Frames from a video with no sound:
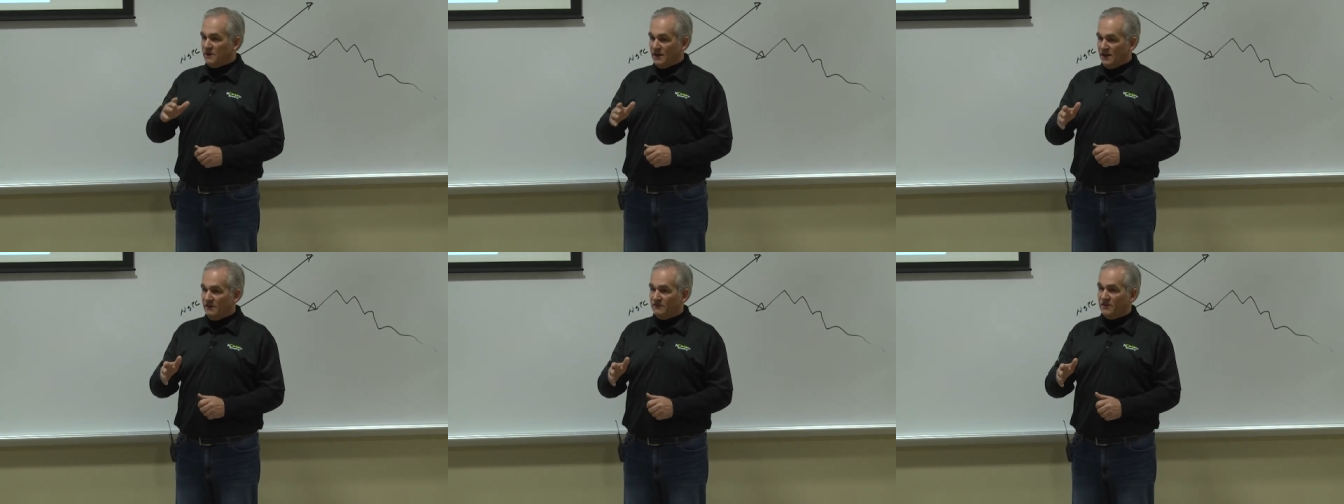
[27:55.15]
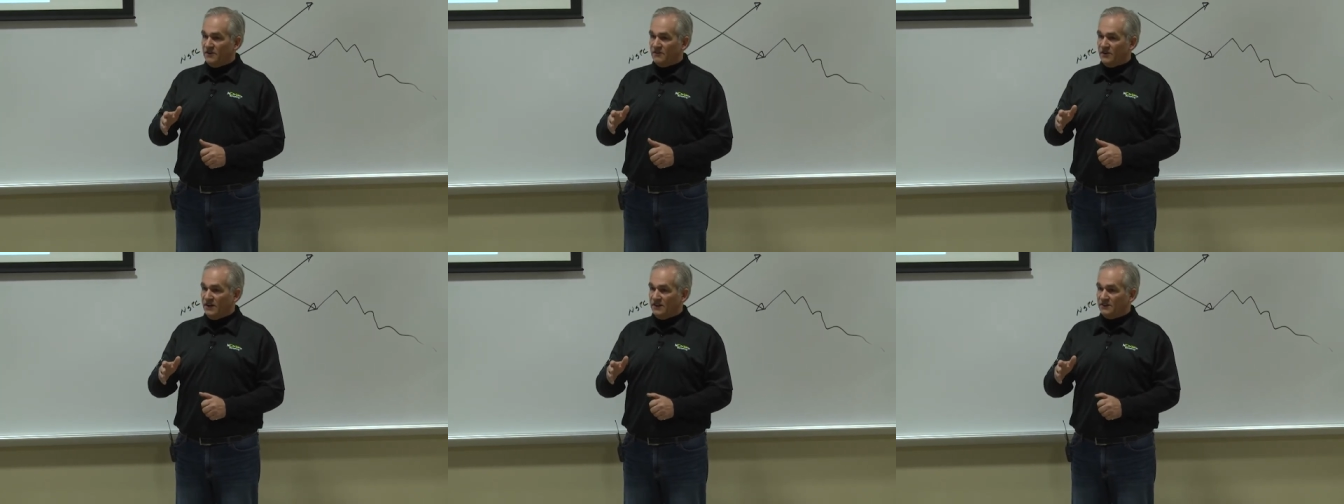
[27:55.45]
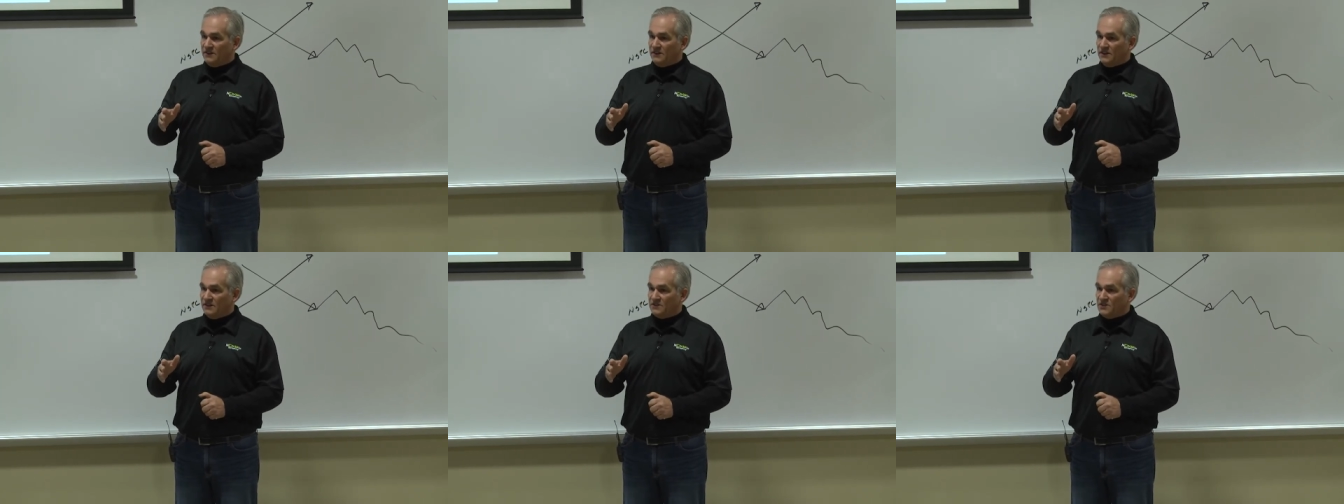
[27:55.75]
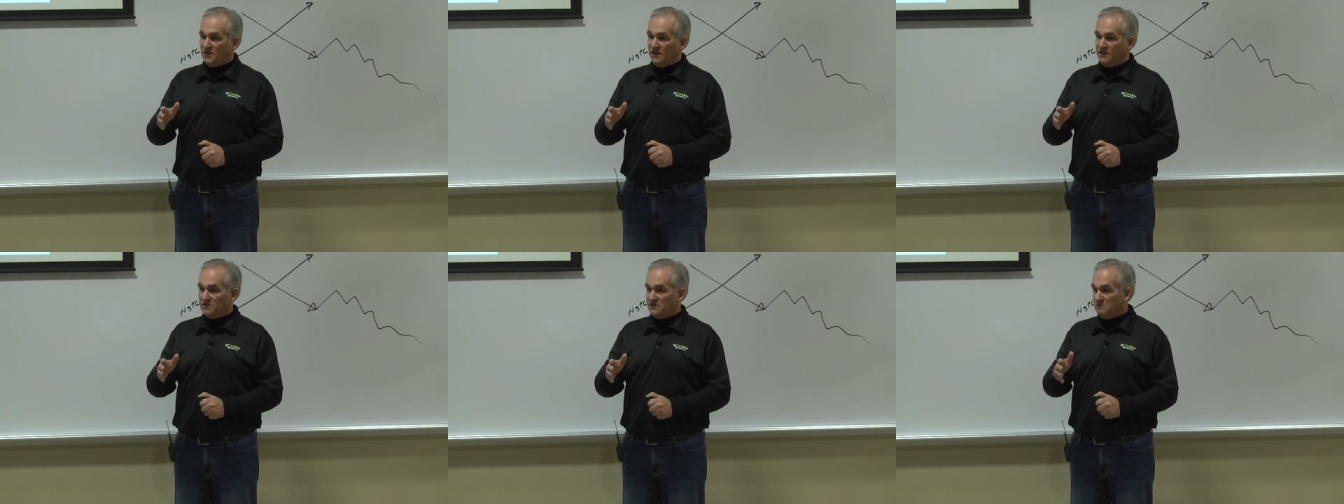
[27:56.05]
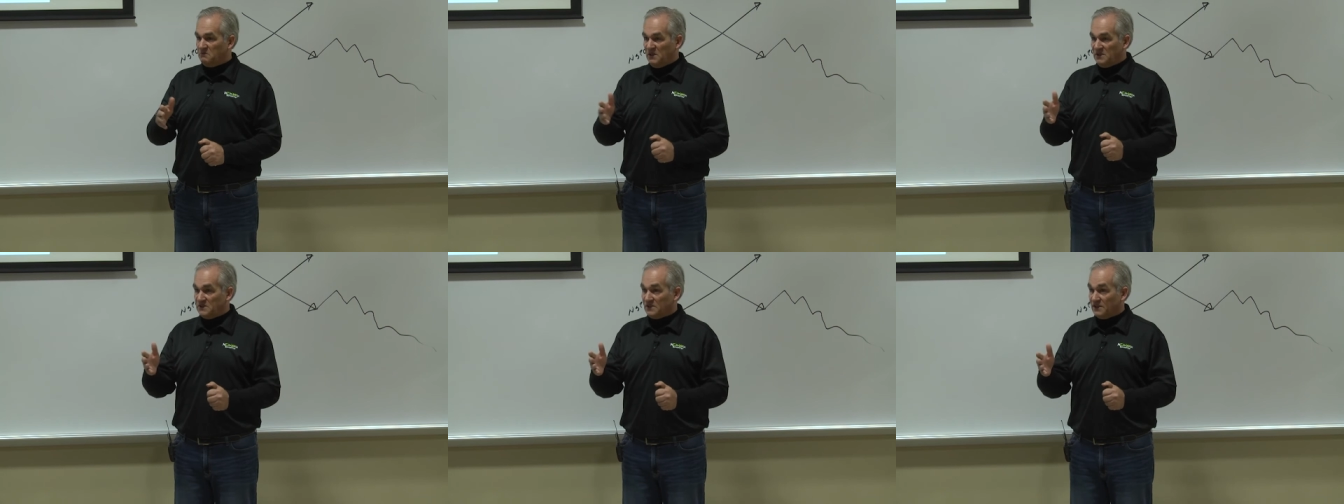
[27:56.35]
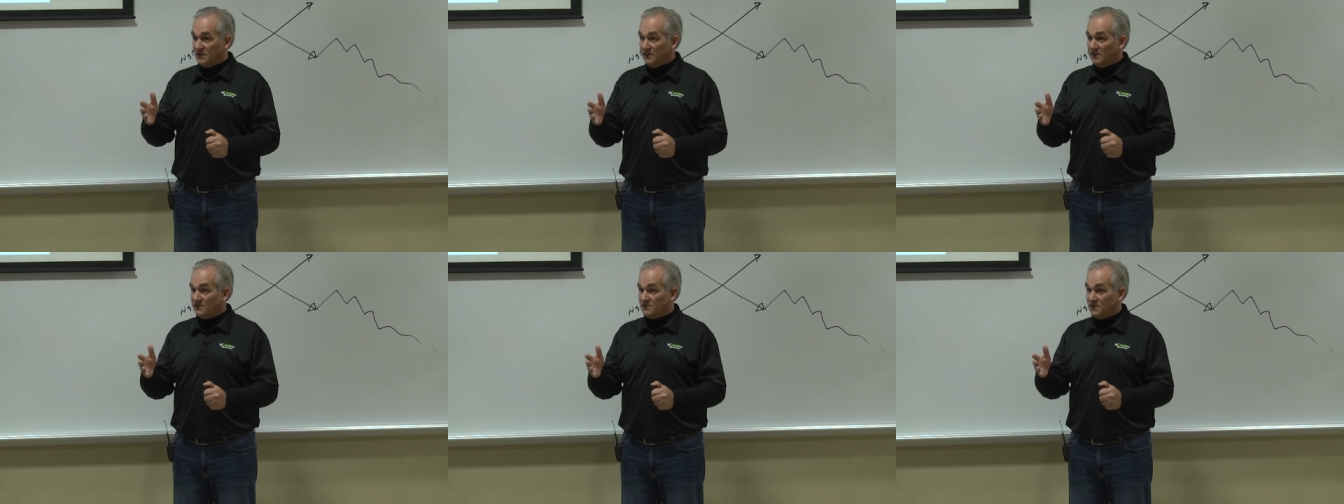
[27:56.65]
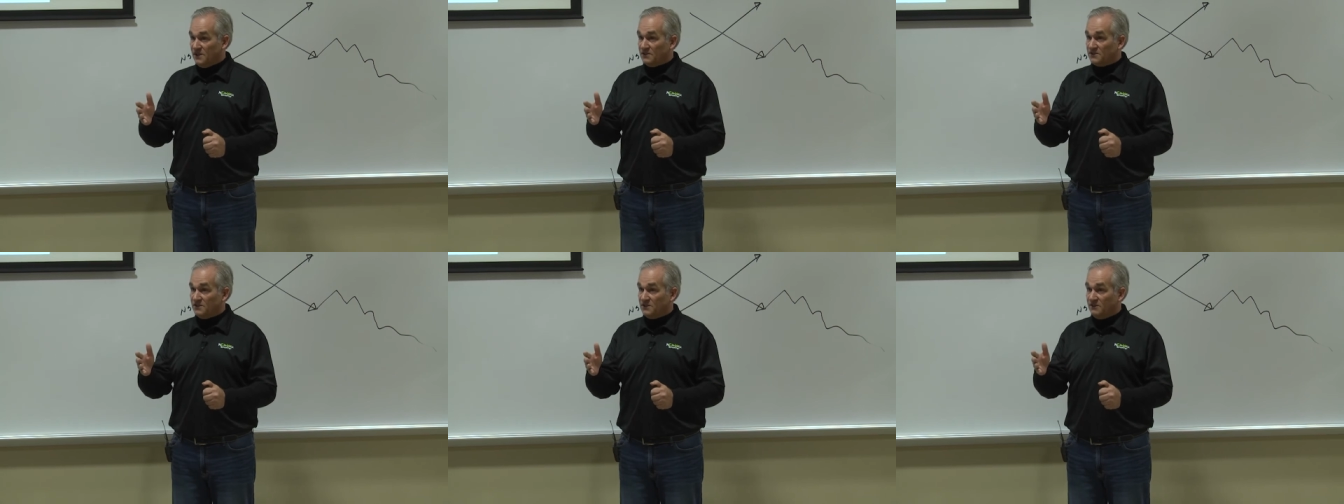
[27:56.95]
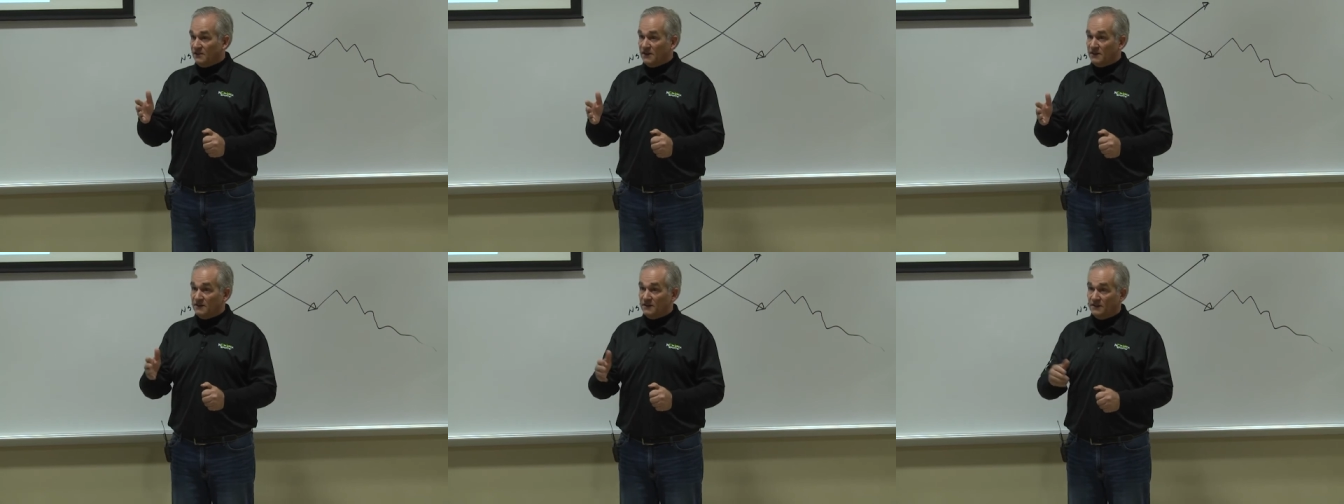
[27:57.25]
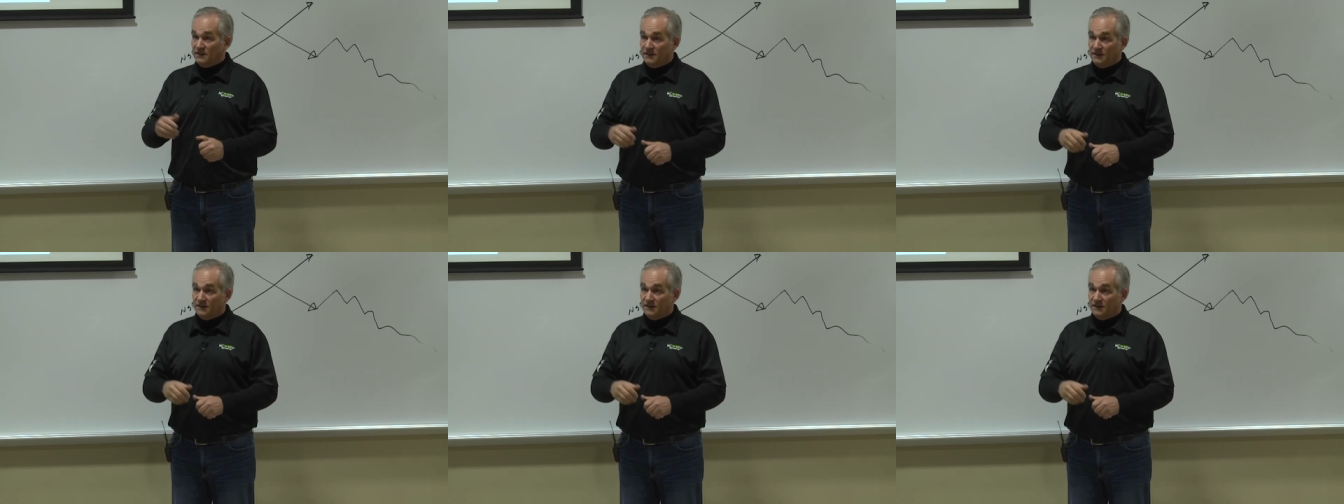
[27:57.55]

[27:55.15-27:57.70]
Have you ever had the Dutch ice? Basically, a slushy, right?